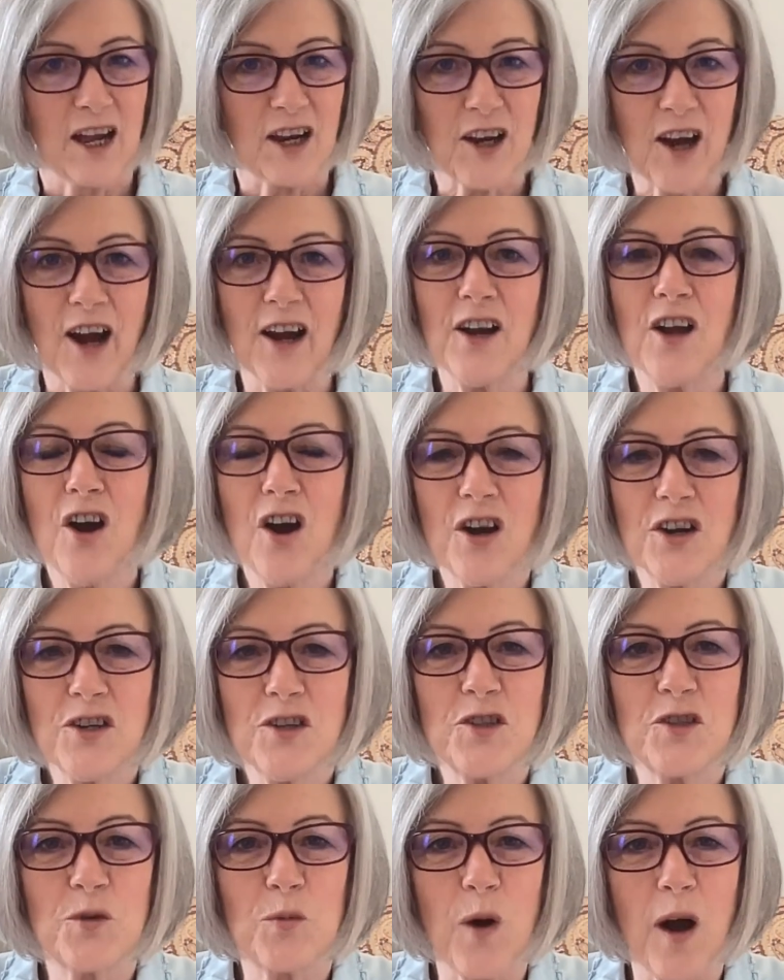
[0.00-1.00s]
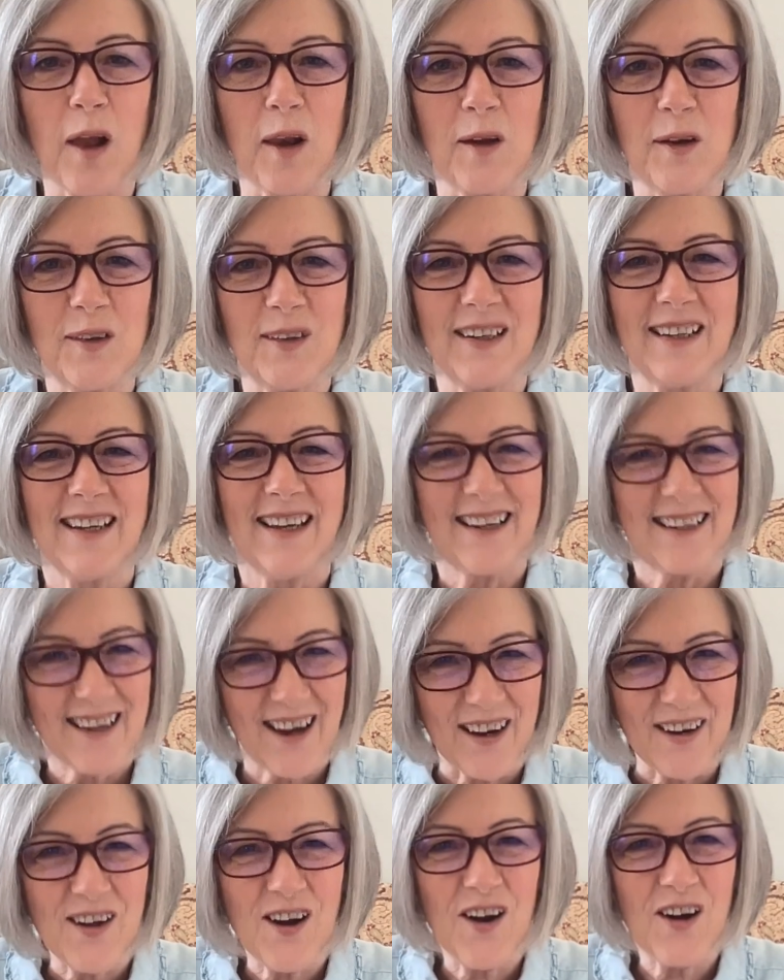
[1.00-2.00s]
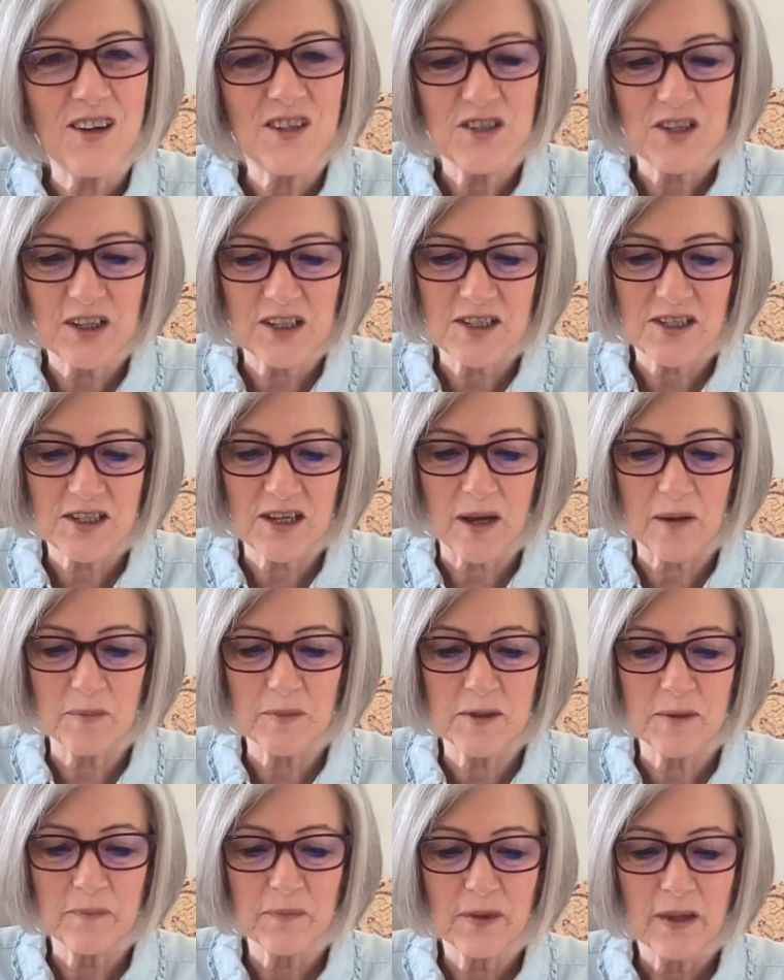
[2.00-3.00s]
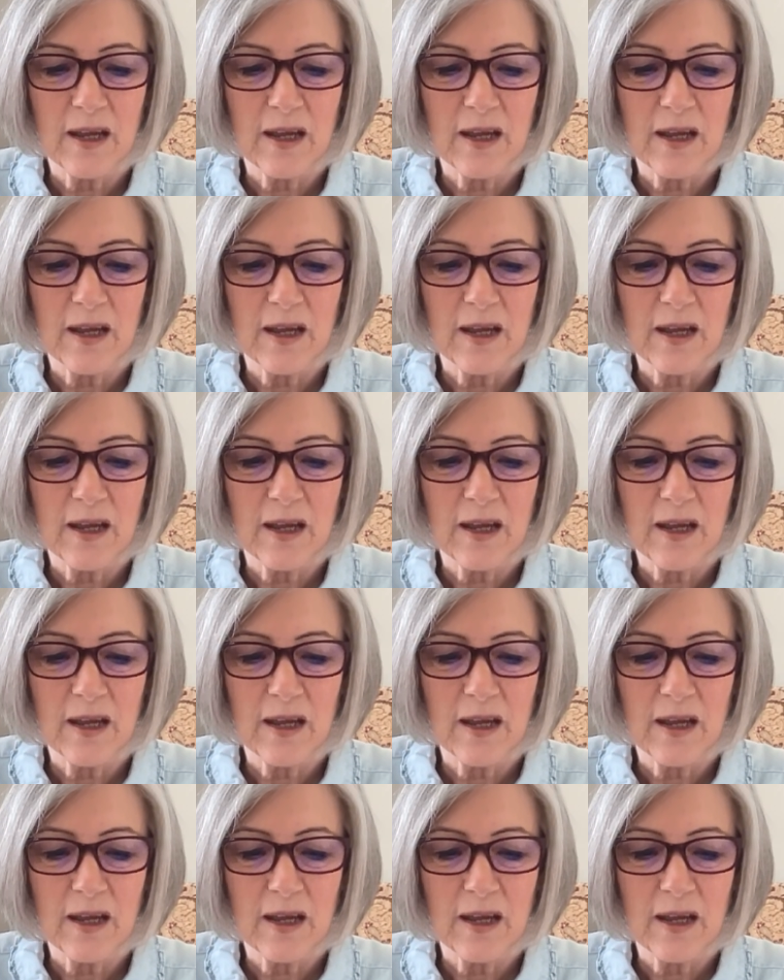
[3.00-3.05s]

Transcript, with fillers: Kind of hard to swallow, kind of hard to accept.